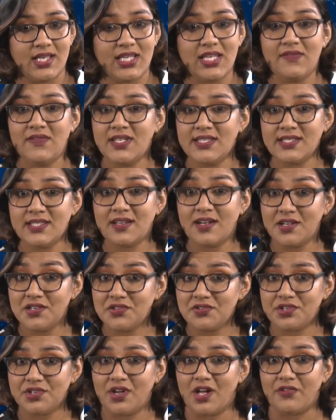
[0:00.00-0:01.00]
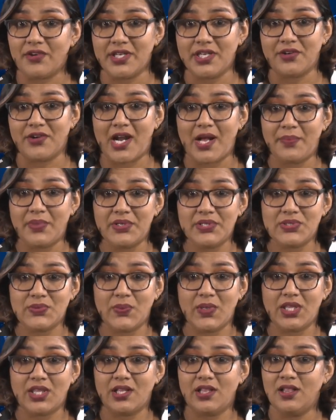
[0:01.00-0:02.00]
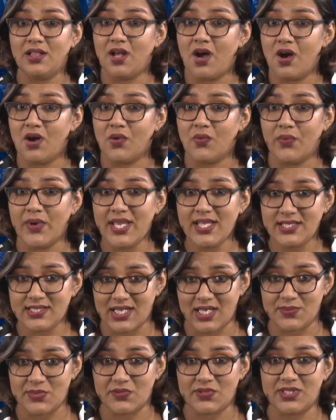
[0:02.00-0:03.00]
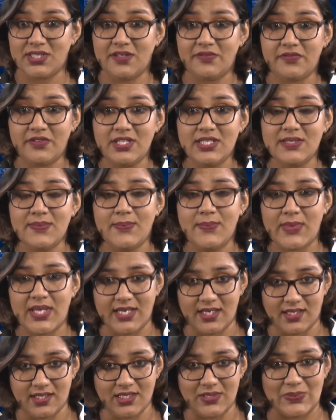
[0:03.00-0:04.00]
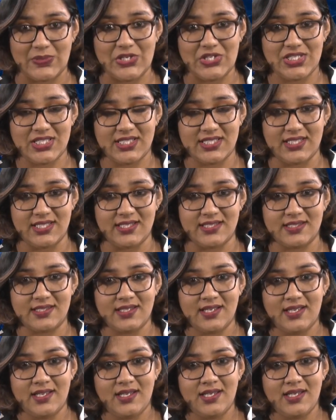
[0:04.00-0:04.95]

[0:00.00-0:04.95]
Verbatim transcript: even as the country already grapples with long wait times for different medical emergencies.